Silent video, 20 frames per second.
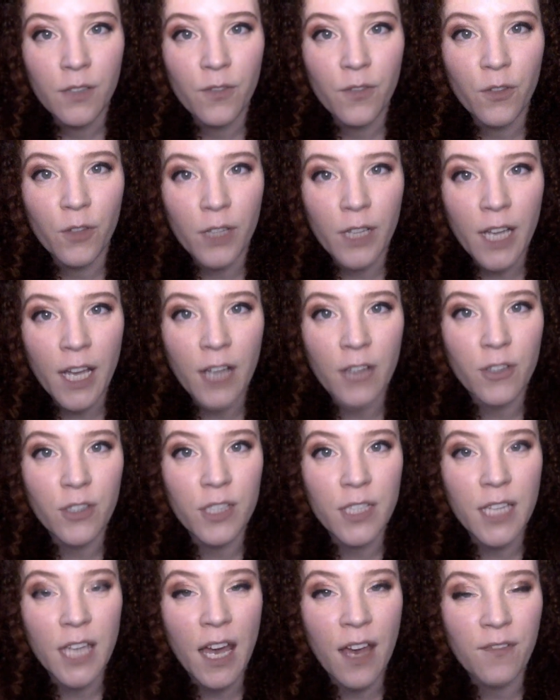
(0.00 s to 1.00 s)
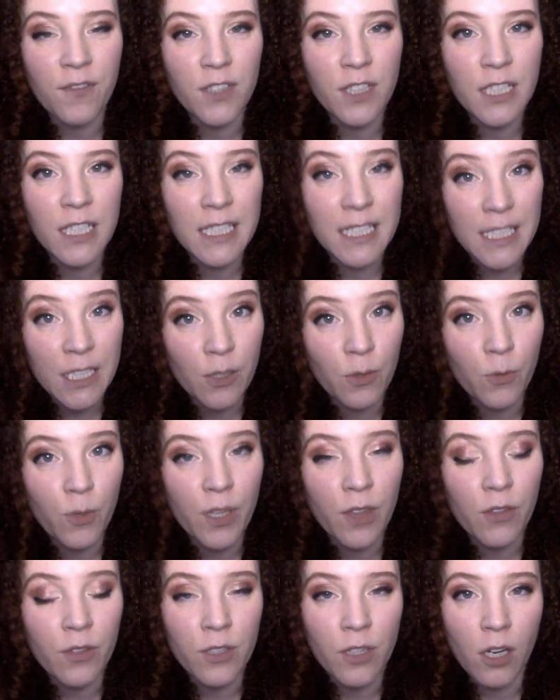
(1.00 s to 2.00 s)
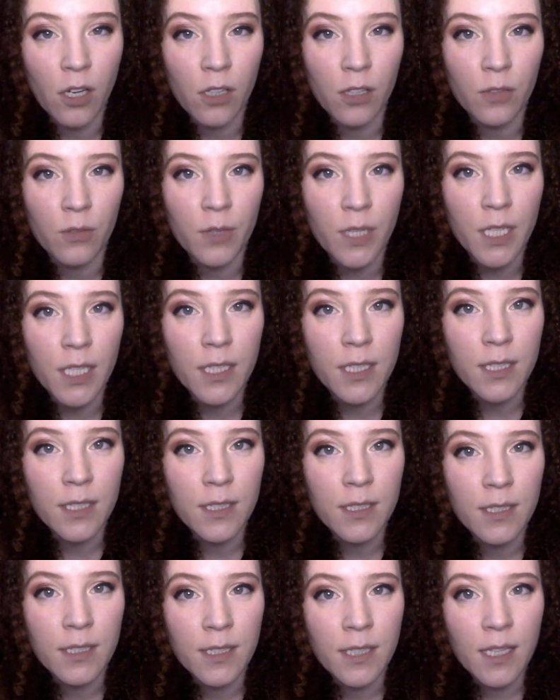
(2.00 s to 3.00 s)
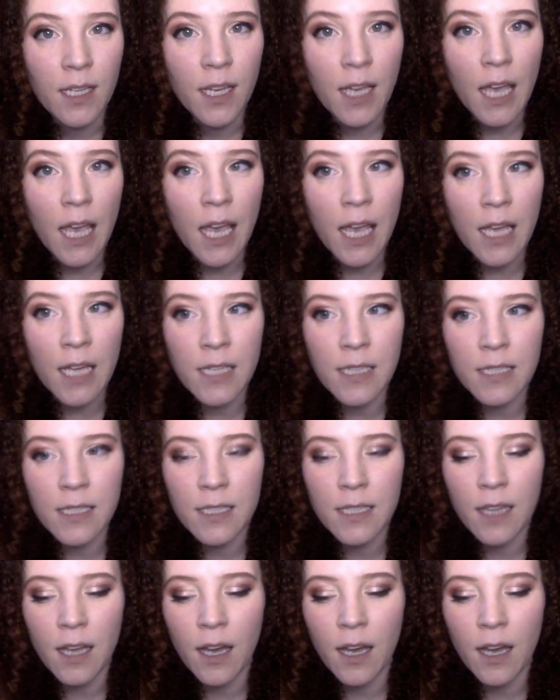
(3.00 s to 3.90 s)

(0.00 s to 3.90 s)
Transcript: for an actress to have to deal with or tolerate. And